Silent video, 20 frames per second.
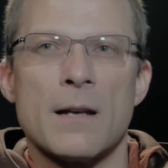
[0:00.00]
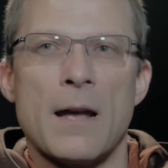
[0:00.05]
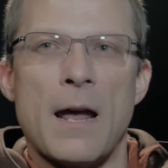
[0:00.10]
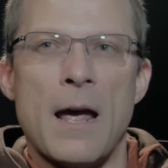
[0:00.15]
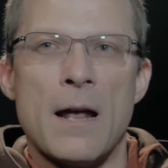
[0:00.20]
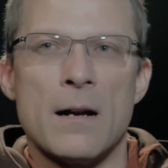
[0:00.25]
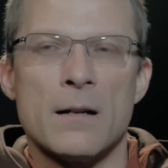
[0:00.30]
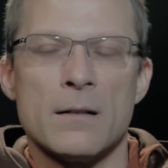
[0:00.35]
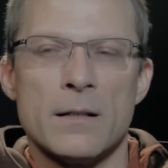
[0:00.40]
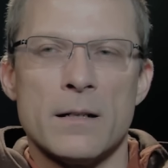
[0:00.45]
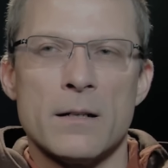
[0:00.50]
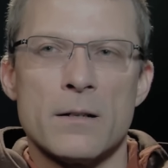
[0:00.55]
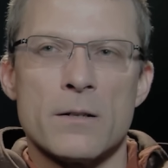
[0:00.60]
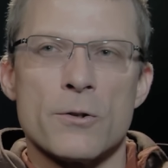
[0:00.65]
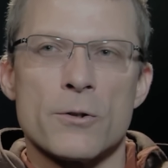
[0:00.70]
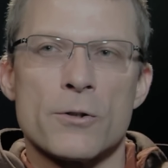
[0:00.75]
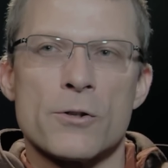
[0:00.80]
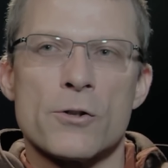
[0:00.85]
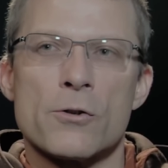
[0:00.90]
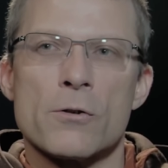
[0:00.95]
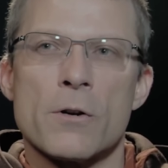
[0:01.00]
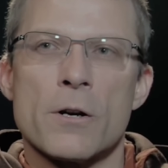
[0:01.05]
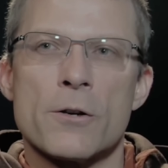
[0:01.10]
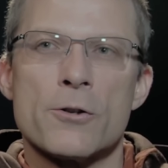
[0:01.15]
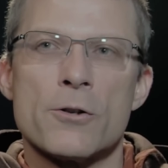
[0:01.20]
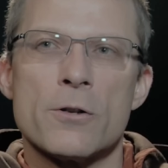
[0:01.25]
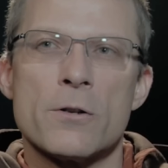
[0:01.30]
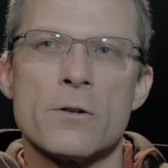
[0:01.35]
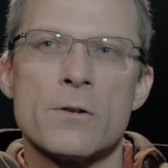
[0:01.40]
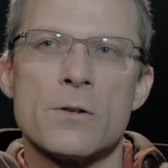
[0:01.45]
analytical
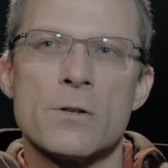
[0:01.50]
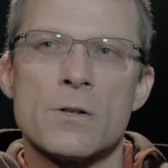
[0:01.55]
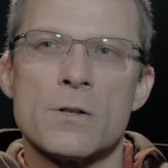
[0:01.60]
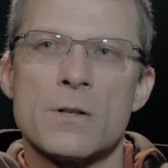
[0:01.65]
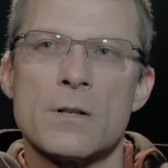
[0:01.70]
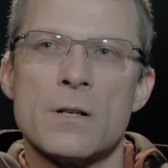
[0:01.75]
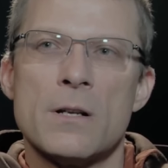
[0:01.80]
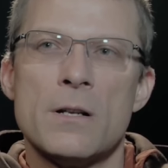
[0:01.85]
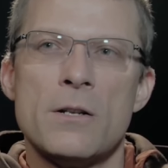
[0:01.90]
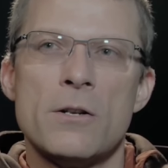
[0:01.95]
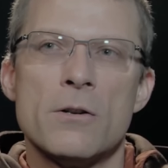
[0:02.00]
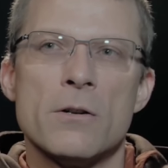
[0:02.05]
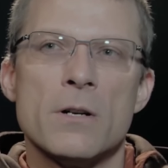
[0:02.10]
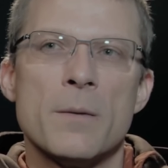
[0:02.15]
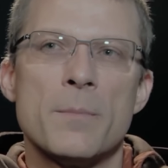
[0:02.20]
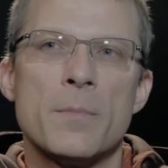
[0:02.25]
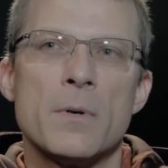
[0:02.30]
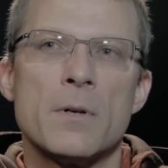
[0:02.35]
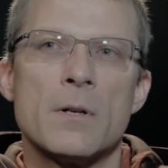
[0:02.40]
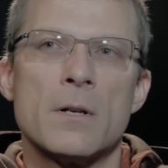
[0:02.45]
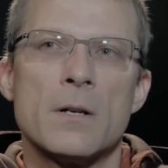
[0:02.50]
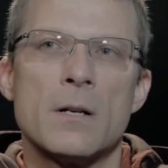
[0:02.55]
structures in Europe.